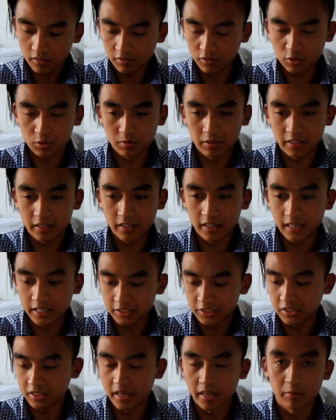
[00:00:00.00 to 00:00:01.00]
First one I got
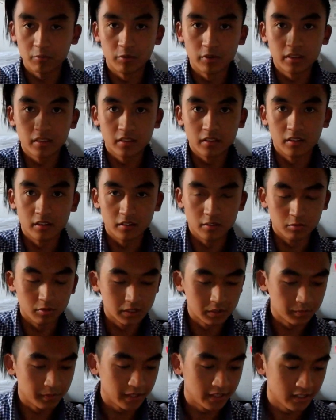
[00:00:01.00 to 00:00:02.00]
actually came with the, the
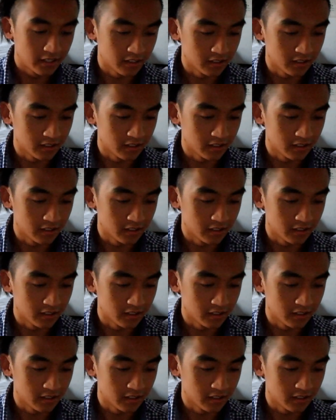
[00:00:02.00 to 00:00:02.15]
wristband,